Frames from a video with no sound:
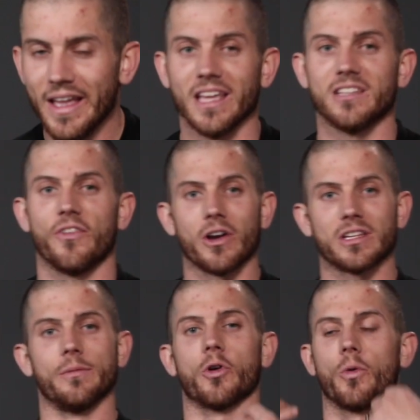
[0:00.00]
is very
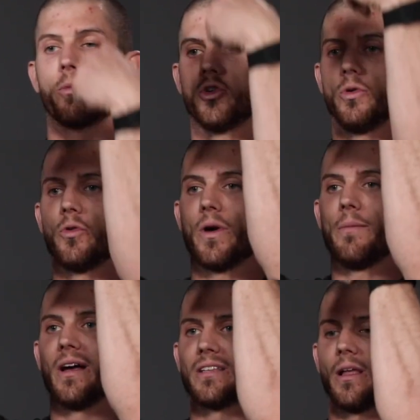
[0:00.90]
similar when we're doing ring
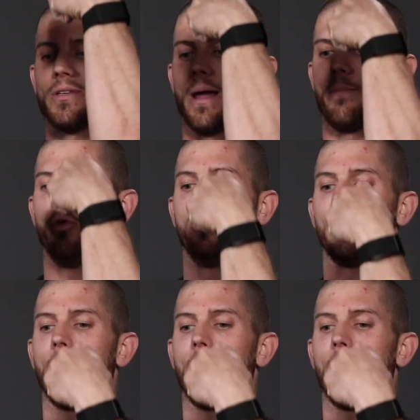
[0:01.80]
muscle ups and I pull